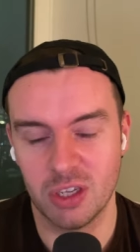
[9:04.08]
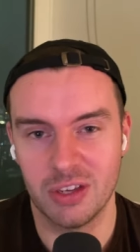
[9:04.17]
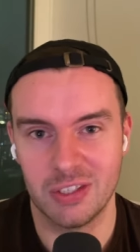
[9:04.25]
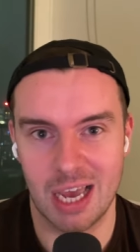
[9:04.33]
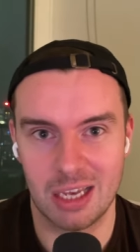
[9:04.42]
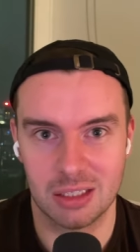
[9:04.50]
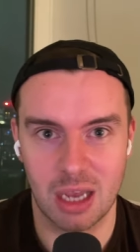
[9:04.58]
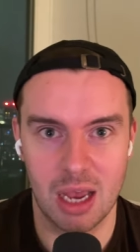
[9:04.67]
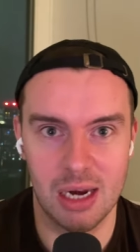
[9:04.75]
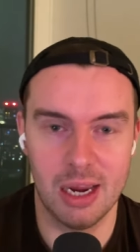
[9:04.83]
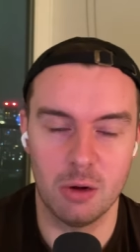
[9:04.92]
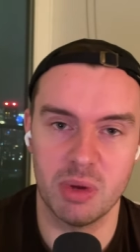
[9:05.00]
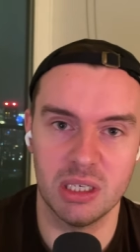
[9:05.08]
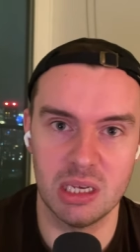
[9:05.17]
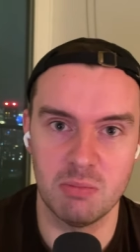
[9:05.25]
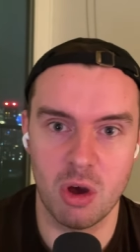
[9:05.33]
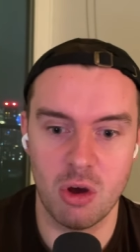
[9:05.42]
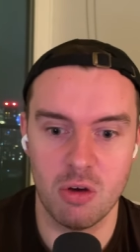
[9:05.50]
done the task, a little bit
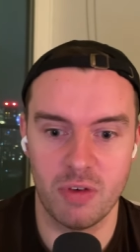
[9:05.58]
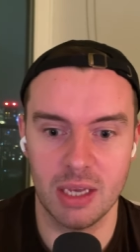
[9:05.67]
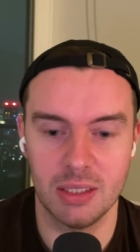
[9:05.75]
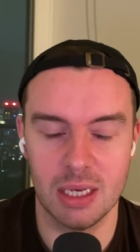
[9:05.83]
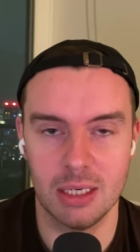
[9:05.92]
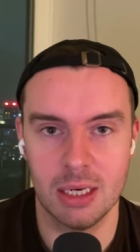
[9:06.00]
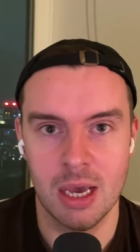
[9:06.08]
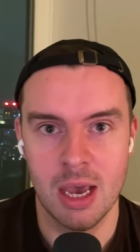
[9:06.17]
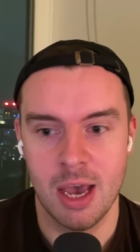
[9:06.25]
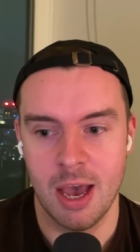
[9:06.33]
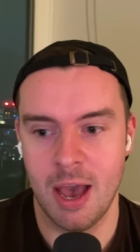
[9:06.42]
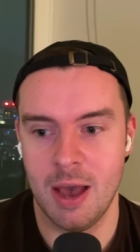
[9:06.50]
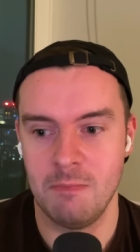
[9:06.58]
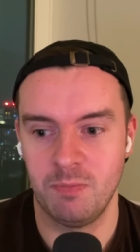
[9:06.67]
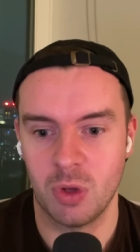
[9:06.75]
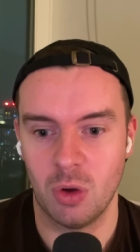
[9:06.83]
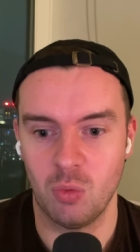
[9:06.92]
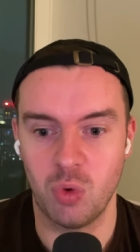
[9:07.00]
demotivated,
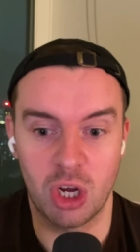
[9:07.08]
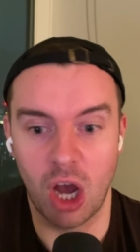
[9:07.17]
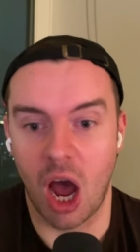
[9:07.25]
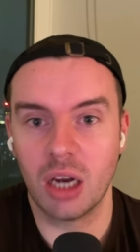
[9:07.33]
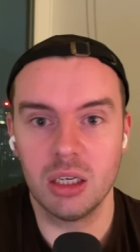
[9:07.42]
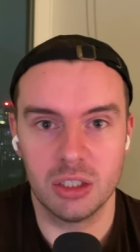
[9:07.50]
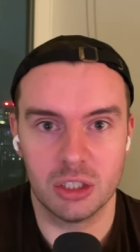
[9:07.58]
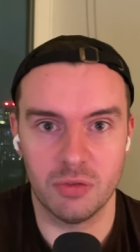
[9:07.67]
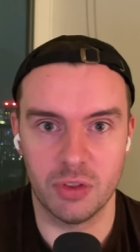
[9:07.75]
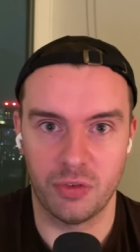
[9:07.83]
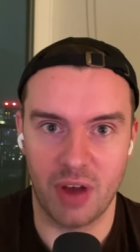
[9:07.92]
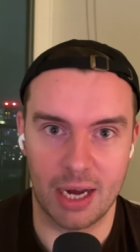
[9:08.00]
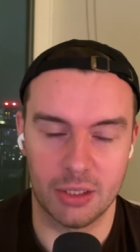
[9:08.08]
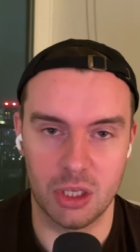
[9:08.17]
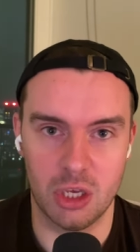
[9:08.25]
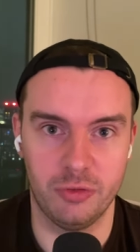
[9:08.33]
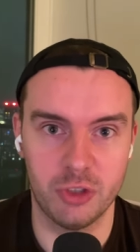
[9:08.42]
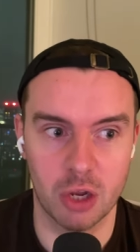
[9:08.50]
um, regardless of the fact
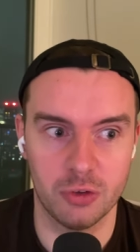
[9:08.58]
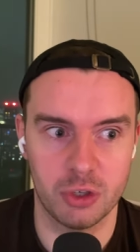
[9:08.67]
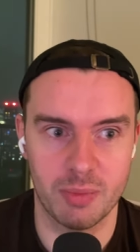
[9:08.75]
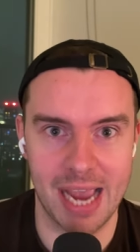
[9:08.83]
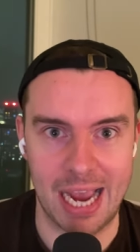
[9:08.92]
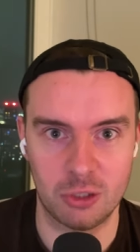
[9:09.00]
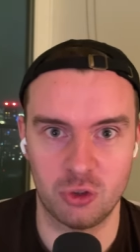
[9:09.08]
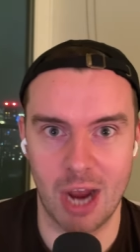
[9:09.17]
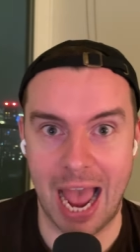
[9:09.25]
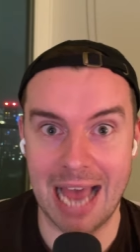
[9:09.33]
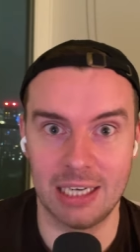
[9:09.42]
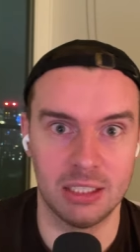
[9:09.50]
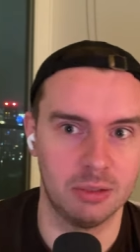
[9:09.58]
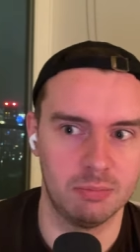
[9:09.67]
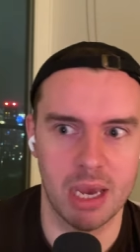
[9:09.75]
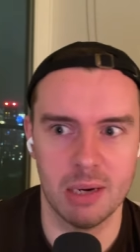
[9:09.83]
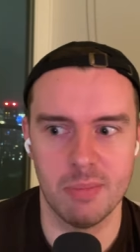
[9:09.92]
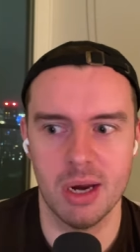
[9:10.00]
that you've done something extra and
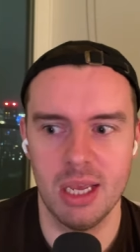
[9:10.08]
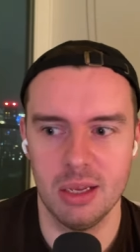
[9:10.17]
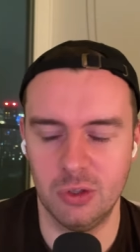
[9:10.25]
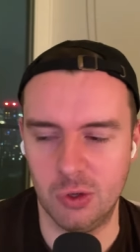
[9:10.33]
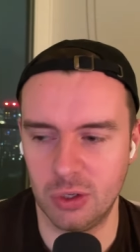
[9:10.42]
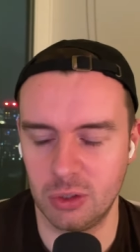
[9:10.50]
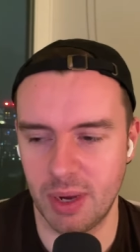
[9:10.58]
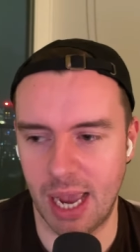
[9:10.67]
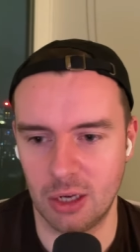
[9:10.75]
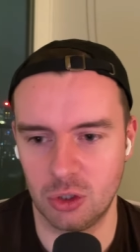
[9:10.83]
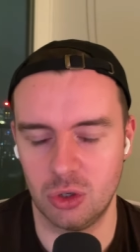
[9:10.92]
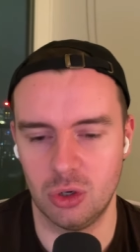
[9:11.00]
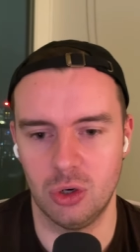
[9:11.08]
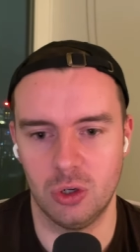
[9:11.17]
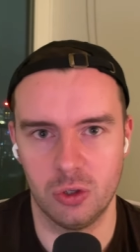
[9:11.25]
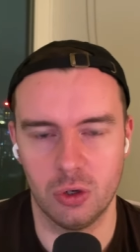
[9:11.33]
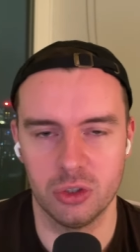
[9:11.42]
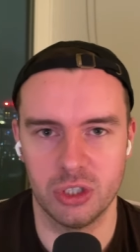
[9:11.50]
made money in doing something extra
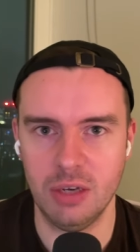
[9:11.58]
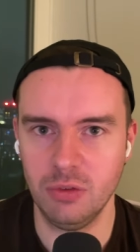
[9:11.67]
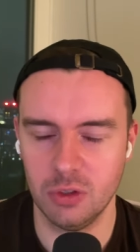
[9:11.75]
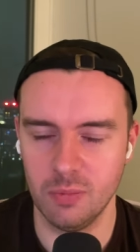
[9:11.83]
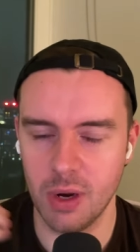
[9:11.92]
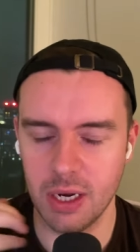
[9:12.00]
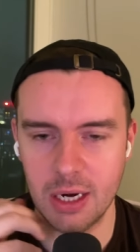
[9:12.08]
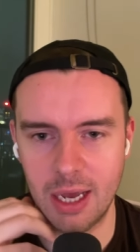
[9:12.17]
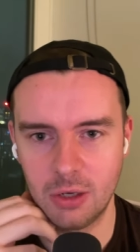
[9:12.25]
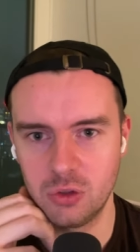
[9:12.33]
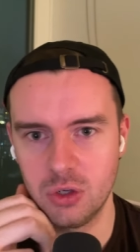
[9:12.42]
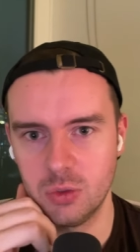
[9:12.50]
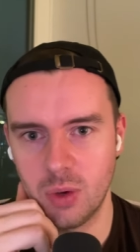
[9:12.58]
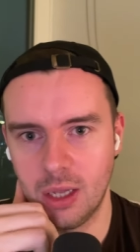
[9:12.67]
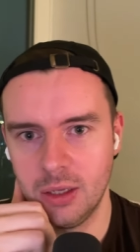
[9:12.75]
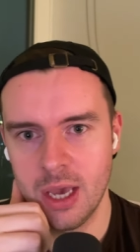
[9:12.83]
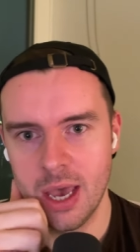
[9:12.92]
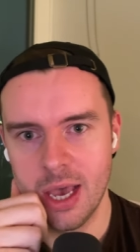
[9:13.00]
or, or saved some money in extra as
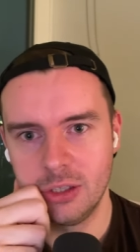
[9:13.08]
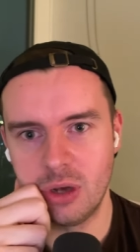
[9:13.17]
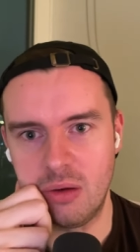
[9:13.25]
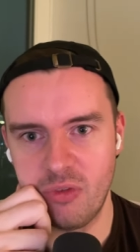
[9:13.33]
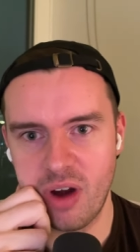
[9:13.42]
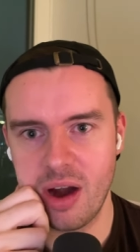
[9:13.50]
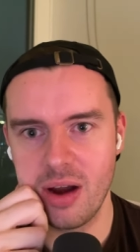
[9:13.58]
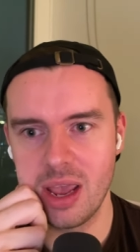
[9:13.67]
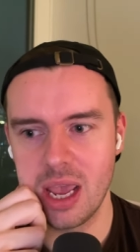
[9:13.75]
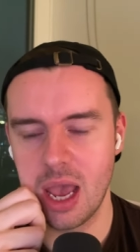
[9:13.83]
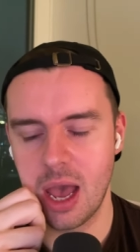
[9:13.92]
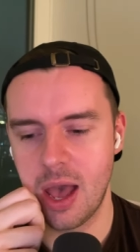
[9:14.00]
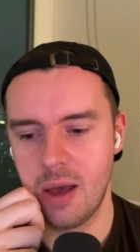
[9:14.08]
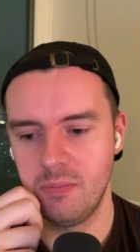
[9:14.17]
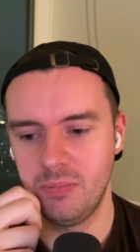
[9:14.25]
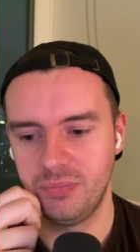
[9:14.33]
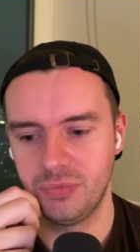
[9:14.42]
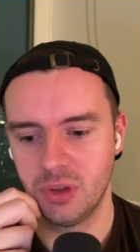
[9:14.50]
well. So I'm very,
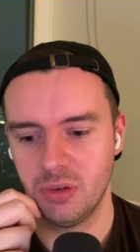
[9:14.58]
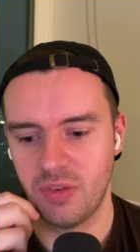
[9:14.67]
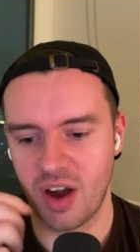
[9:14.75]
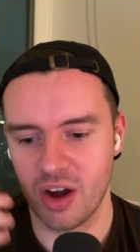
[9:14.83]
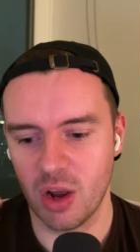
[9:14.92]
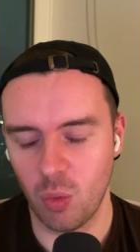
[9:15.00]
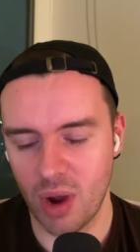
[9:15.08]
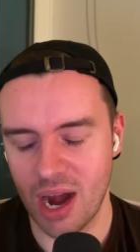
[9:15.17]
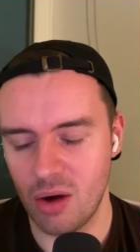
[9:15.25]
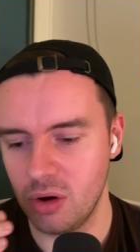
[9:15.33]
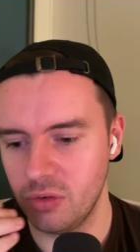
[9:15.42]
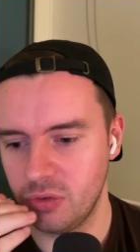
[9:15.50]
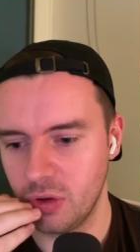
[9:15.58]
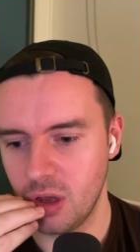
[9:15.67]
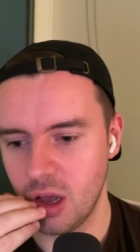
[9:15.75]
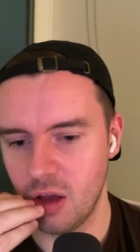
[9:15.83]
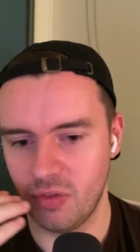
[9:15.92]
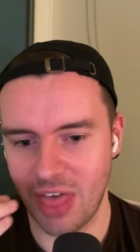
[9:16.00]
um, very aware of,
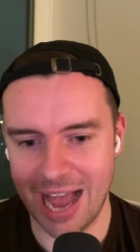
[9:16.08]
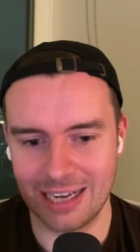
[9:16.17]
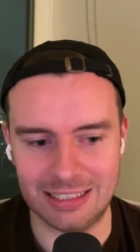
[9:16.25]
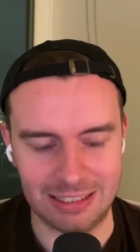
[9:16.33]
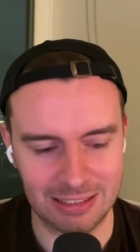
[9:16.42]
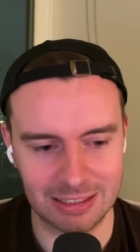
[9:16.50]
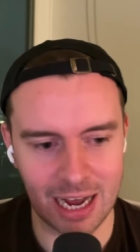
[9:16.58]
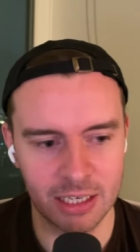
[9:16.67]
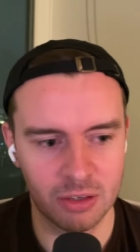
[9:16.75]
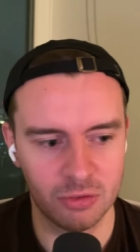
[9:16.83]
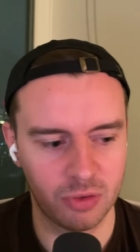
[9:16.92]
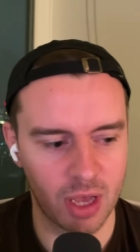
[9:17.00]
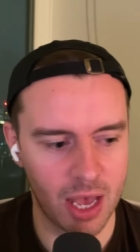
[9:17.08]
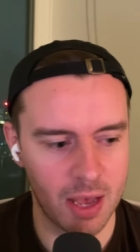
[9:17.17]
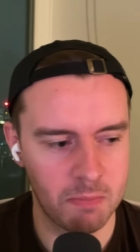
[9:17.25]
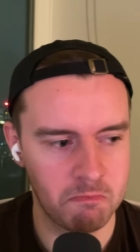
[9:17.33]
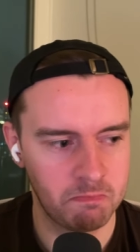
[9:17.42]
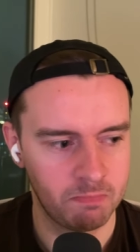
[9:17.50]
of that kind of,
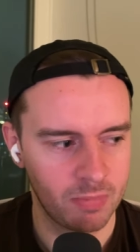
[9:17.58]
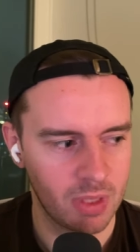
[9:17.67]
um,